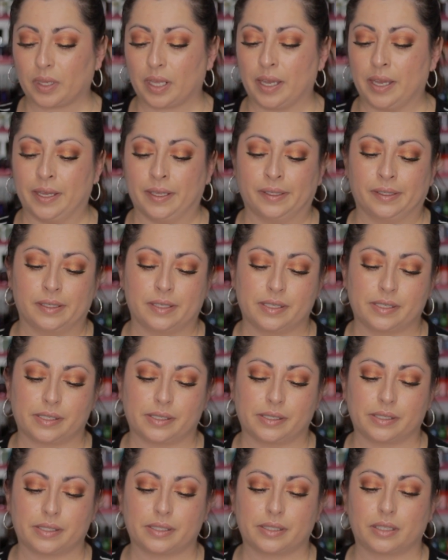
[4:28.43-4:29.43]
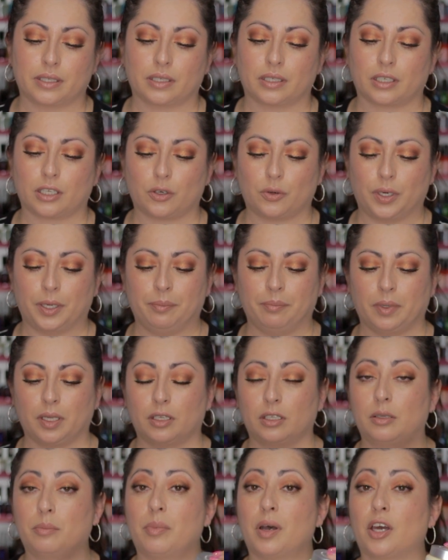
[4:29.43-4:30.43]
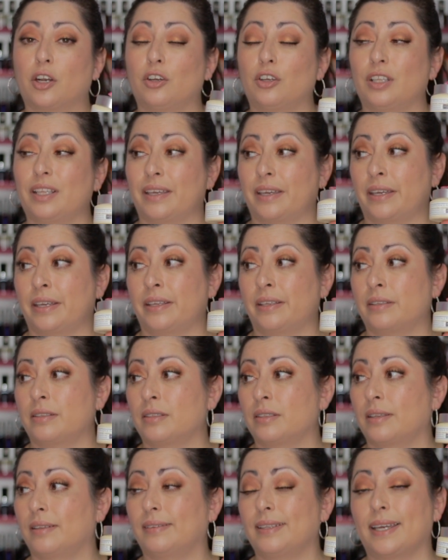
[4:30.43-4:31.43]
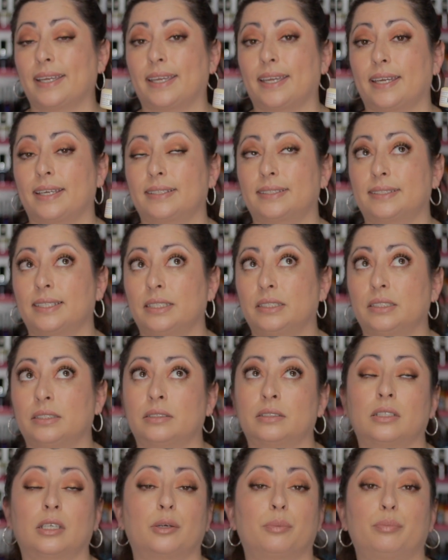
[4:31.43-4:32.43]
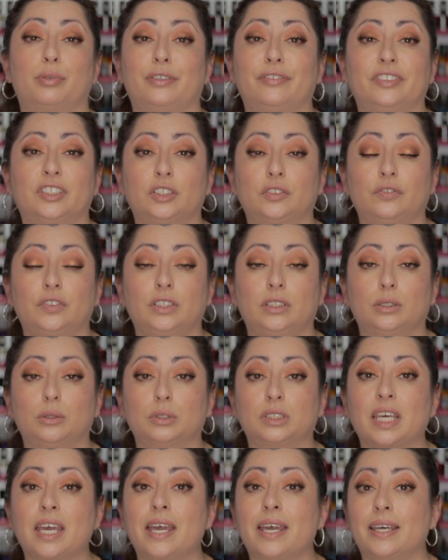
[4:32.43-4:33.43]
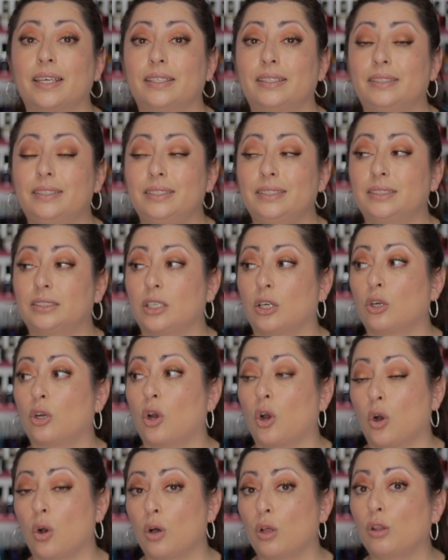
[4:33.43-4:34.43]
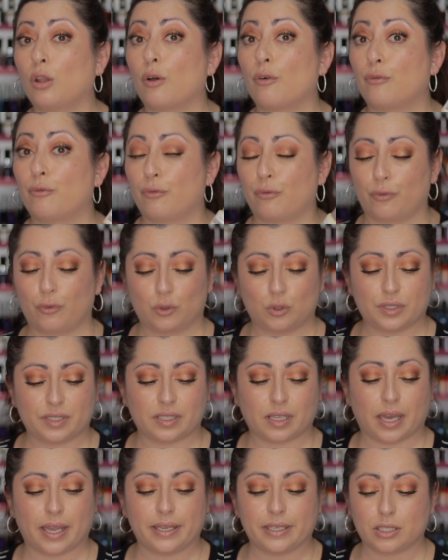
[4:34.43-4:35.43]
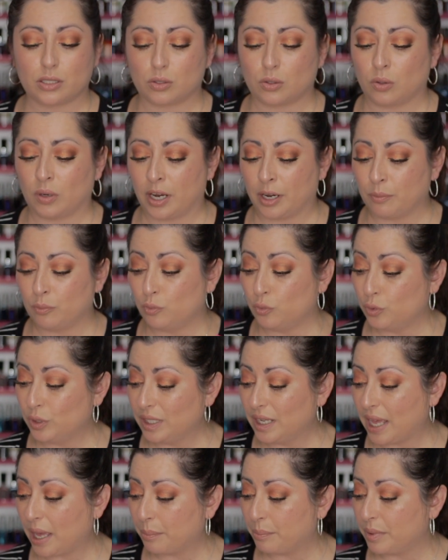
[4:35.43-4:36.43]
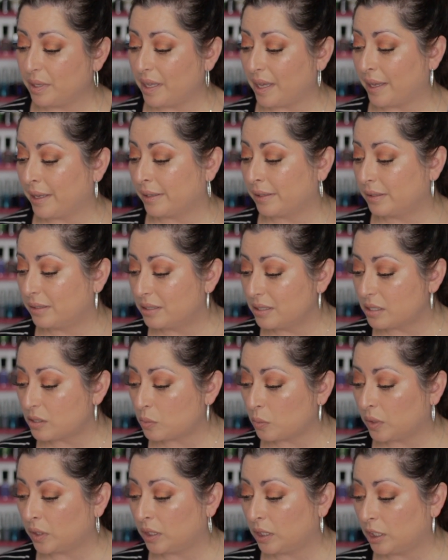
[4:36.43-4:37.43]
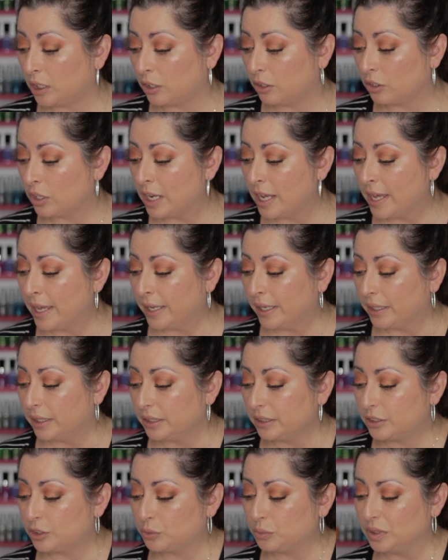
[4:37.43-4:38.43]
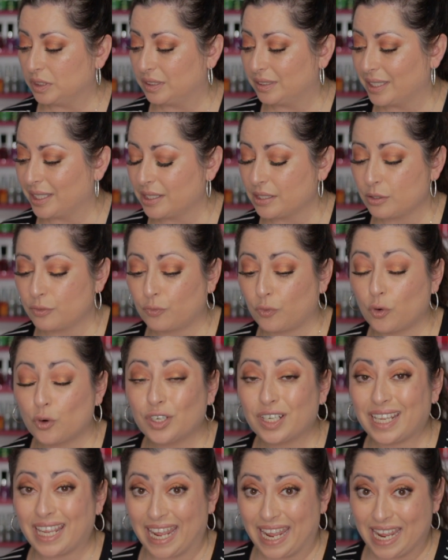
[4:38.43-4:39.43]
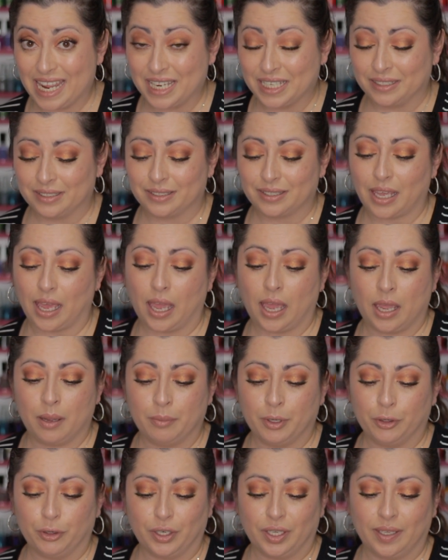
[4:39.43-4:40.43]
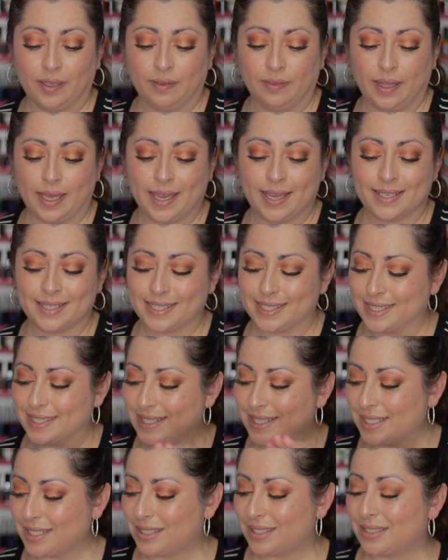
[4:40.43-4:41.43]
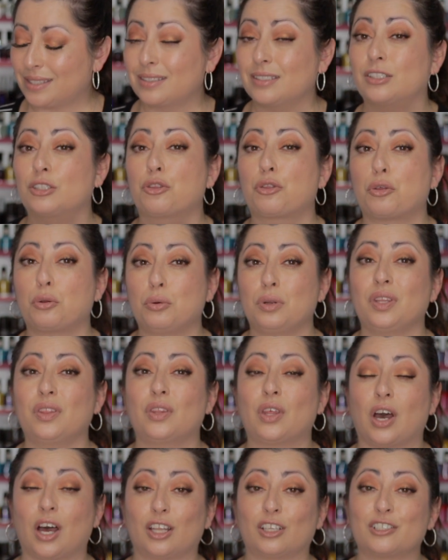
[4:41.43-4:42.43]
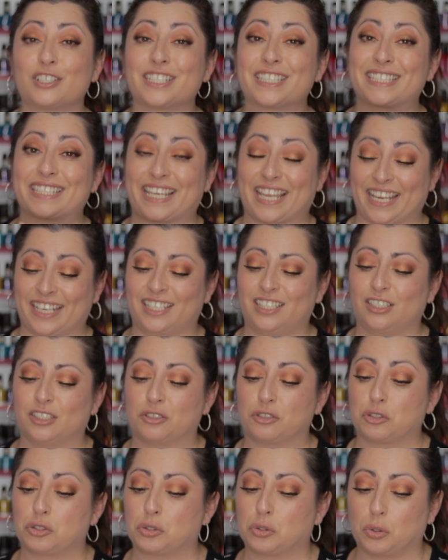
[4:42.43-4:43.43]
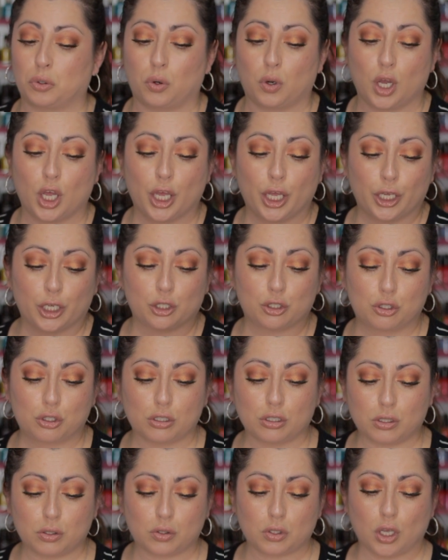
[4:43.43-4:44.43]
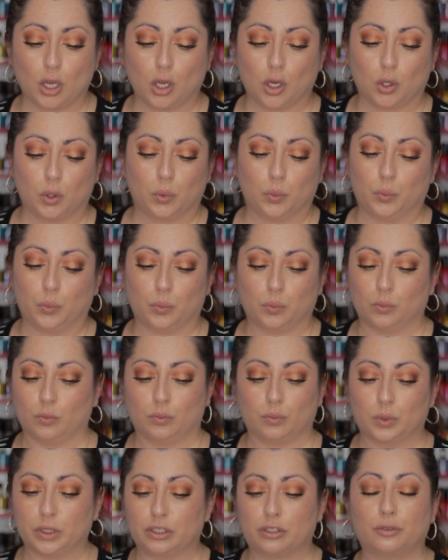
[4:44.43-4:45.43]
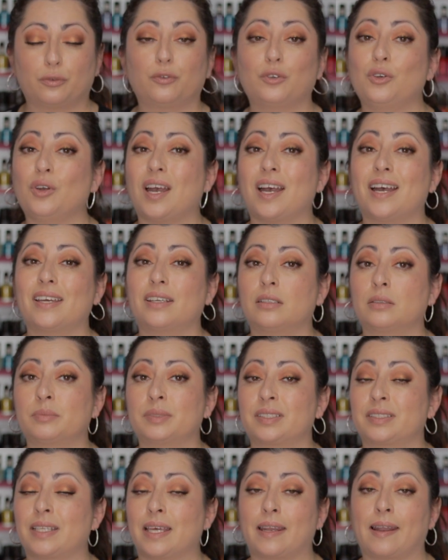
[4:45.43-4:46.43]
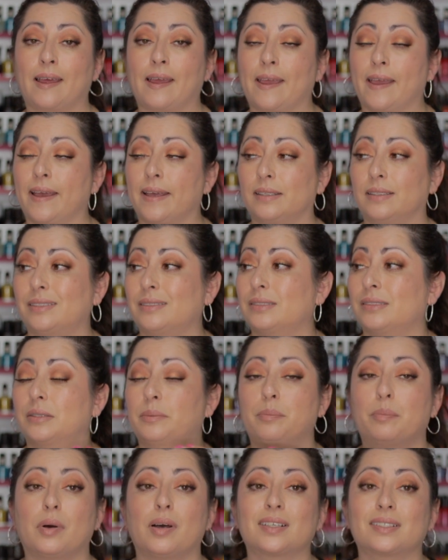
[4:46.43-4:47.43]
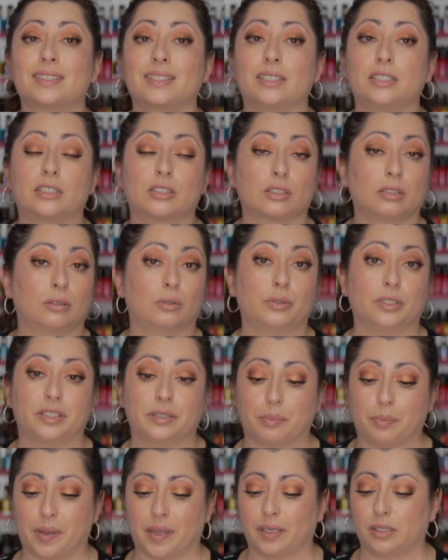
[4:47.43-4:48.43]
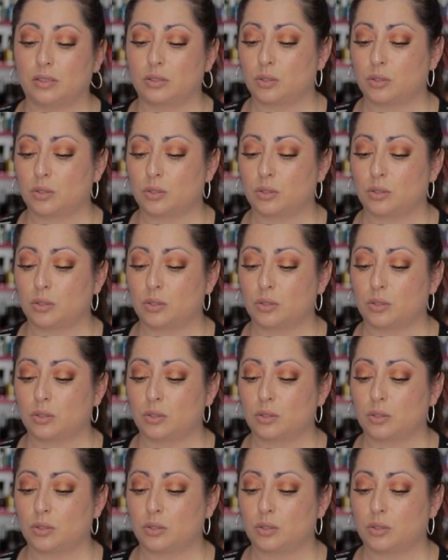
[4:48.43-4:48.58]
And this is the cream, the bottle, and like I said in previous videos, these are all full size, so I'm really happy. And this one here, it retails $48 American and $63 Canadian. So just with the few items that I had, the box, it's already paid.